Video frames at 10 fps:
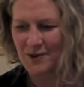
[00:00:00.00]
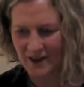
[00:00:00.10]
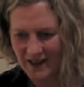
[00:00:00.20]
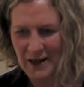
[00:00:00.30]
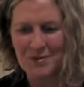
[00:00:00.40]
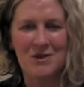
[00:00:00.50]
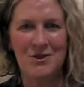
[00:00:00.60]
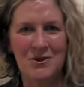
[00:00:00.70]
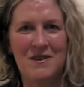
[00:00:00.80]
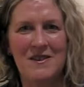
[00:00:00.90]
I came to
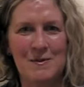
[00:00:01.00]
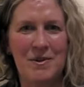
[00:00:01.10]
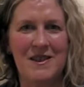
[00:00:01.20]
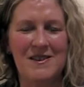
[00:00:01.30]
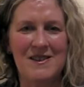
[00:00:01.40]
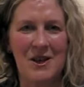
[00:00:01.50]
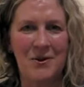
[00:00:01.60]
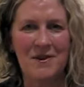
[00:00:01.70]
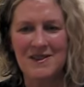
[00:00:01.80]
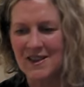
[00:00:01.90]
doing this piece. So
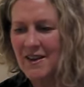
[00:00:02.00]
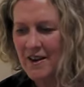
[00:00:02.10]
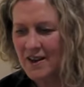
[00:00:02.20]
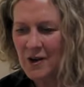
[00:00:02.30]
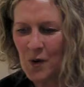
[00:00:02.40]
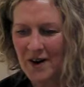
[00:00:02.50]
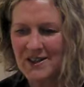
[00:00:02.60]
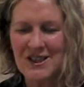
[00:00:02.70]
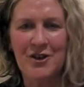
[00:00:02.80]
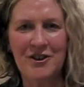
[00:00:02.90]
it's quite
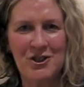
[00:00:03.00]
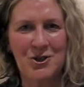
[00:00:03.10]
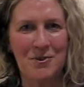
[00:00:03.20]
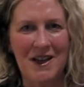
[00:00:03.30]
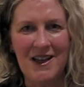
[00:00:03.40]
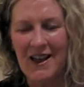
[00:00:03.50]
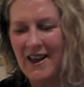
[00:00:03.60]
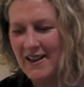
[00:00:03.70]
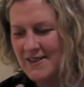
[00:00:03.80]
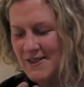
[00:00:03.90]
endearing to me,
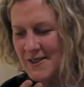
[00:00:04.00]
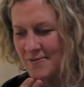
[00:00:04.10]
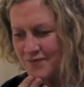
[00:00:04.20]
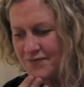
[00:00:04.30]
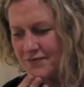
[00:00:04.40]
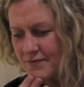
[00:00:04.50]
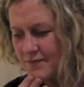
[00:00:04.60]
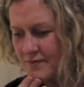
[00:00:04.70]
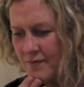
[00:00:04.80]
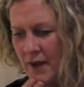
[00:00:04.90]
and
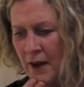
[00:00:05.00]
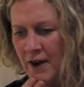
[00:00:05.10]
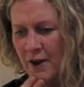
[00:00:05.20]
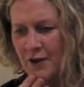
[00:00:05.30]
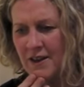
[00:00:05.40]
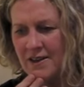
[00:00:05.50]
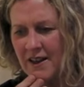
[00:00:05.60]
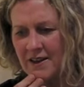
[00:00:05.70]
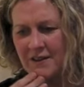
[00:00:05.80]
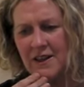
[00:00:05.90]
I know
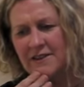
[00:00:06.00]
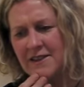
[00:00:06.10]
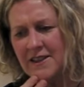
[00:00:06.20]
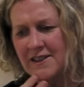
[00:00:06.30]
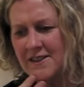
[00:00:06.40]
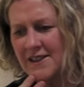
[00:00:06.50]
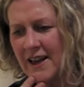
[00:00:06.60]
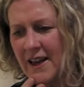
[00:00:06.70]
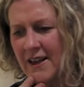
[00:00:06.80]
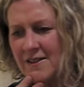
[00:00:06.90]
at the end of the
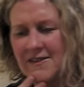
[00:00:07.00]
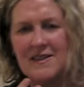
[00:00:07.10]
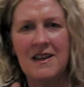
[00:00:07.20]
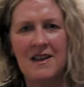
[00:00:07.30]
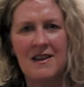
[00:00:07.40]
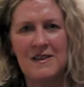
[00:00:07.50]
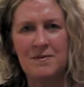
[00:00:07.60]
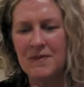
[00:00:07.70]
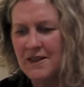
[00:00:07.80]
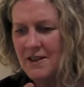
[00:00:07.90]
day
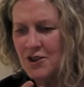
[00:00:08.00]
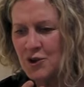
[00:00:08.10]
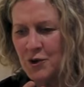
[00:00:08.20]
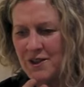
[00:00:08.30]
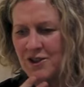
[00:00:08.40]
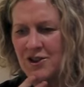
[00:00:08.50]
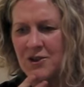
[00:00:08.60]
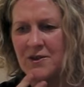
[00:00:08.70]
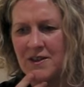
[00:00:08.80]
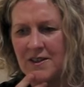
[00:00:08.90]
it's been a joy to do it.